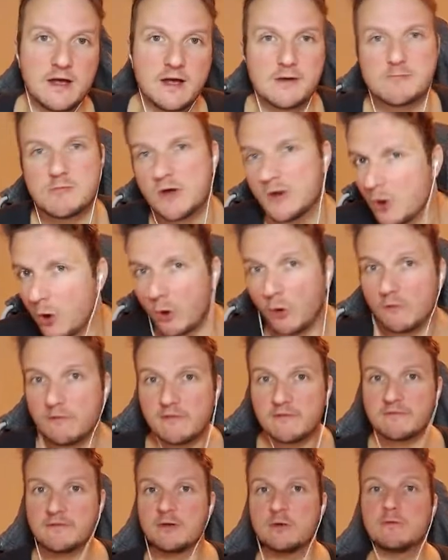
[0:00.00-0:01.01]
an
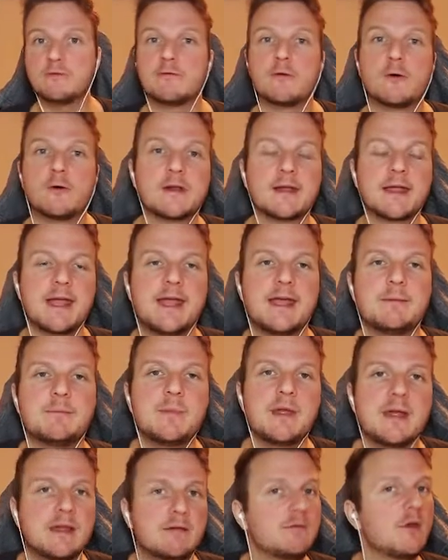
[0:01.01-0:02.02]
overview for the game.
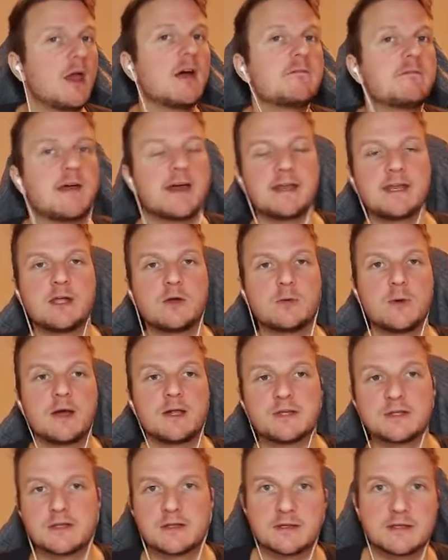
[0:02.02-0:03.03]
If you have any
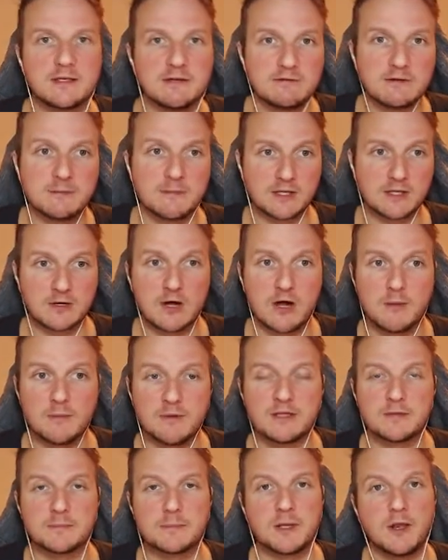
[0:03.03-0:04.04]
questions, leave them in the
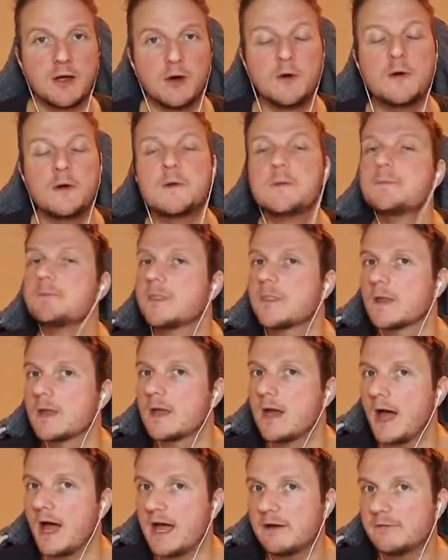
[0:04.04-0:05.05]
comments below.
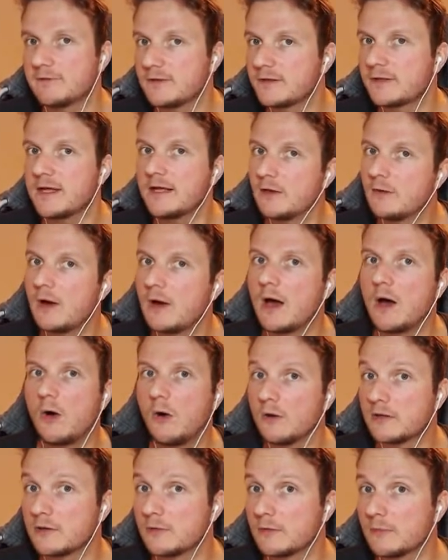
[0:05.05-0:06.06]
I have to say though, I've
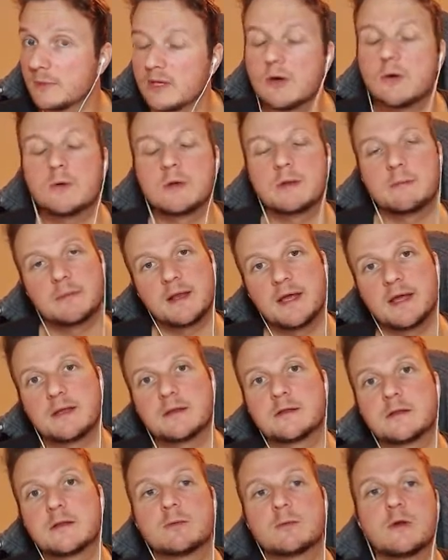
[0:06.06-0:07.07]
also been only playing
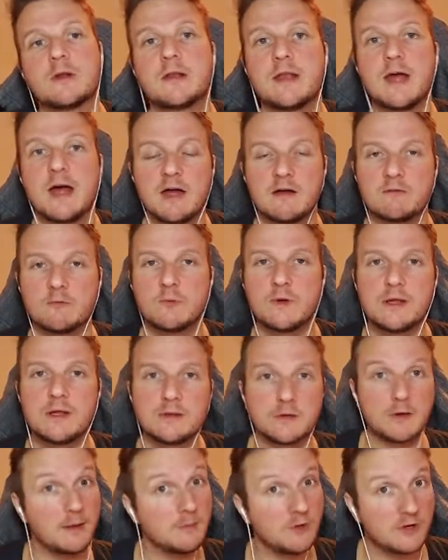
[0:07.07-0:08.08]
since 1.5 weeks,
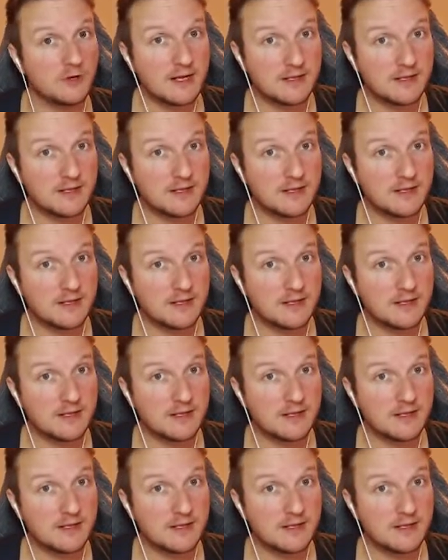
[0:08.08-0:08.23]
so I'm not